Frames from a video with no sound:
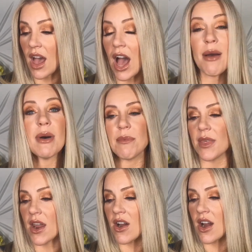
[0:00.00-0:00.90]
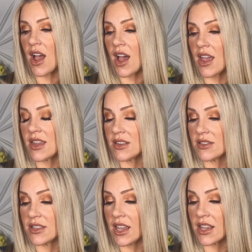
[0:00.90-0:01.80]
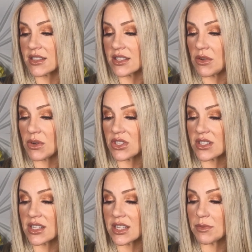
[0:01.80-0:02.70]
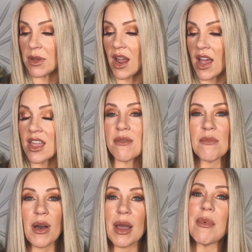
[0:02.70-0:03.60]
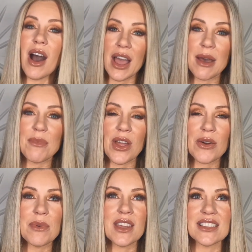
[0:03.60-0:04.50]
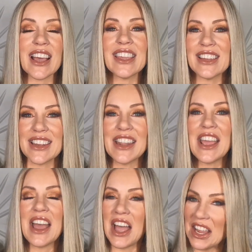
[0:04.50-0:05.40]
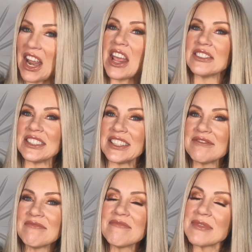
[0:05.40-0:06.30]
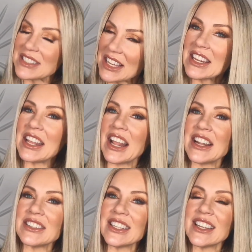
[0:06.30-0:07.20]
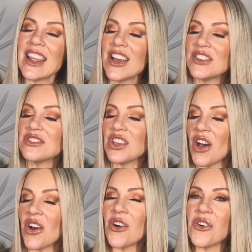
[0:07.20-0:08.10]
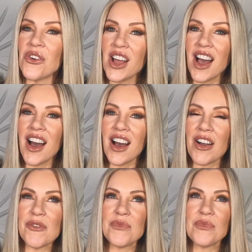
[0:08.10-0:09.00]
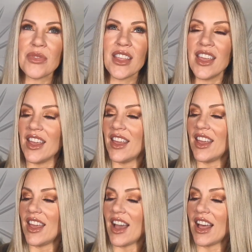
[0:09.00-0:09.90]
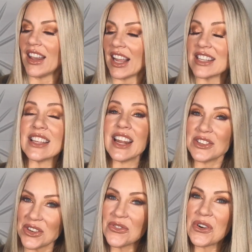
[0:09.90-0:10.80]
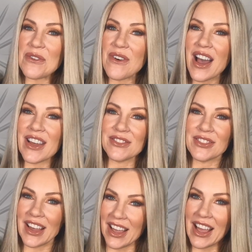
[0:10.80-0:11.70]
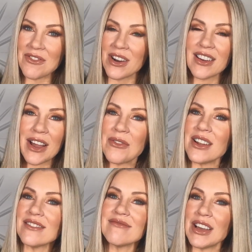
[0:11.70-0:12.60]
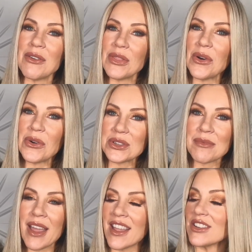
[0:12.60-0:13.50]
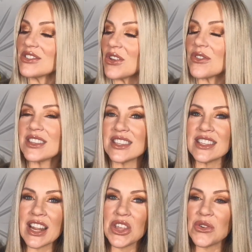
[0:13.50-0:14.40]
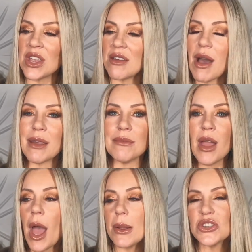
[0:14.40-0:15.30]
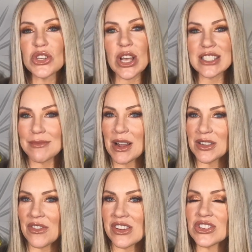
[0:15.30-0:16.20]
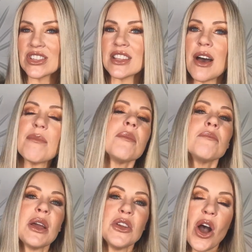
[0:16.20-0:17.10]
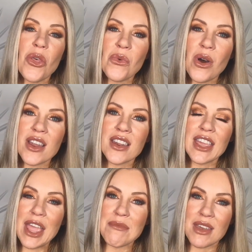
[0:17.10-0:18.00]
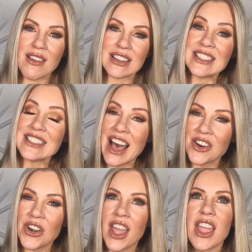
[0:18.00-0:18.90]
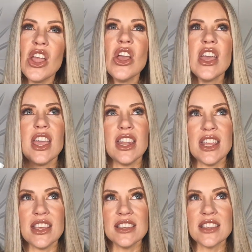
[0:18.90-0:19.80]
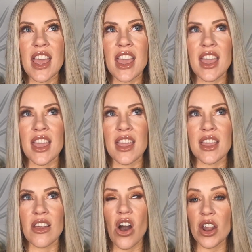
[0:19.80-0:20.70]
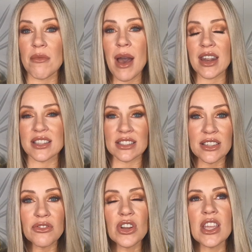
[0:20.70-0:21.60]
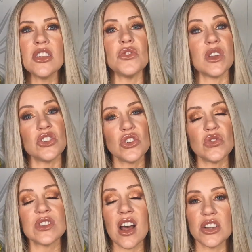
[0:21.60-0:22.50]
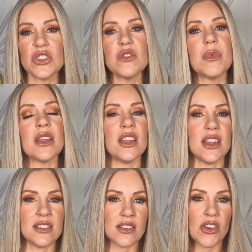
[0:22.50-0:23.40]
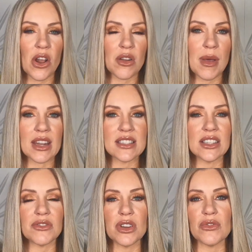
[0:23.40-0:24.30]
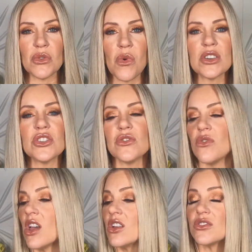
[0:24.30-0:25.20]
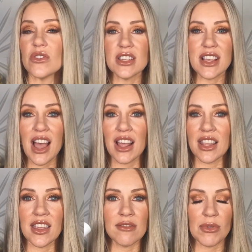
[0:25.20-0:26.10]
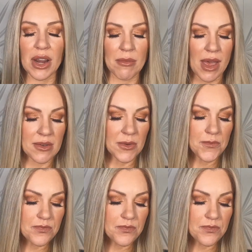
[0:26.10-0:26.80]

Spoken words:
I'm up there. I can't see which this is, but I'm high up there because I can handle it. My skin can handle it. So, like I said, I turned 45. I want the whole shebang. So this is the night cream. I'm just about to finish this up. My other one came in on Saturday. It is a automatic delivery. You can choose not to, but it is an automatic delivery if you want to. So this I highly recommend.